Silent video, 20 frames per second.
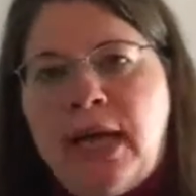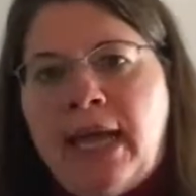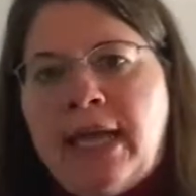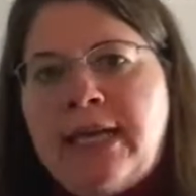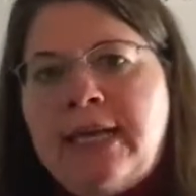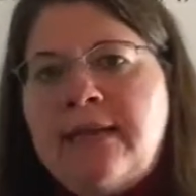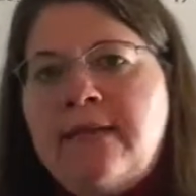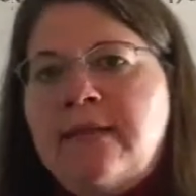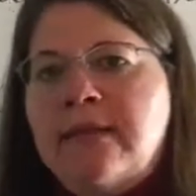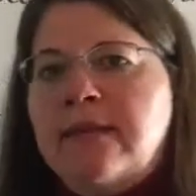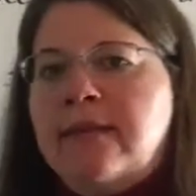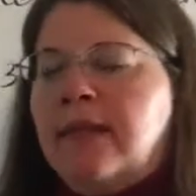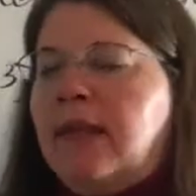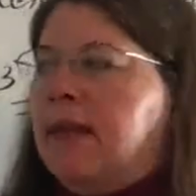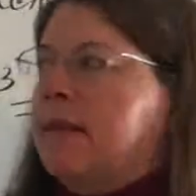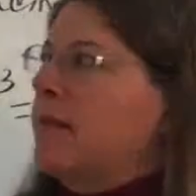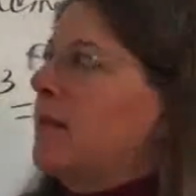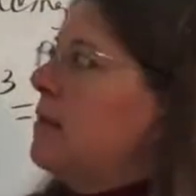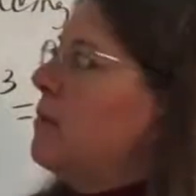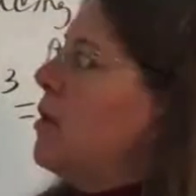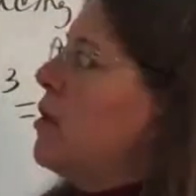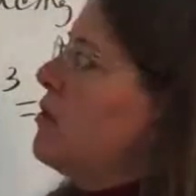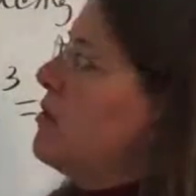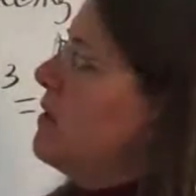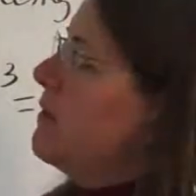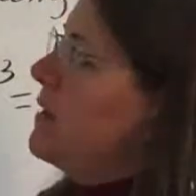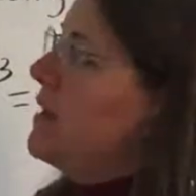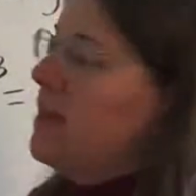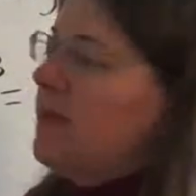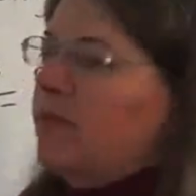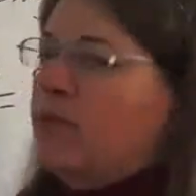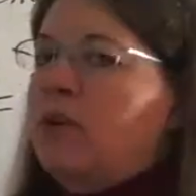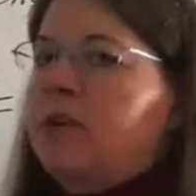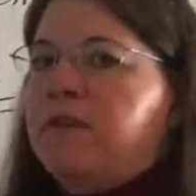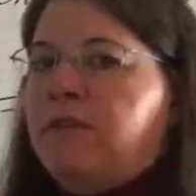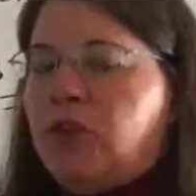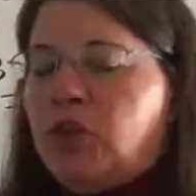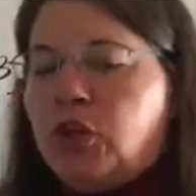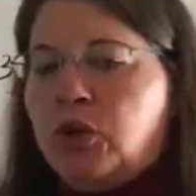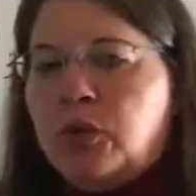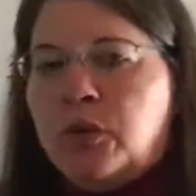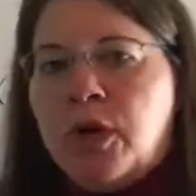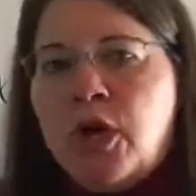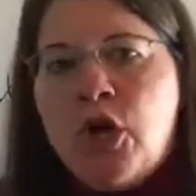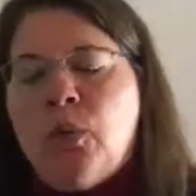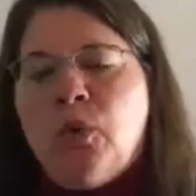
and in this lesson, most of it is a review.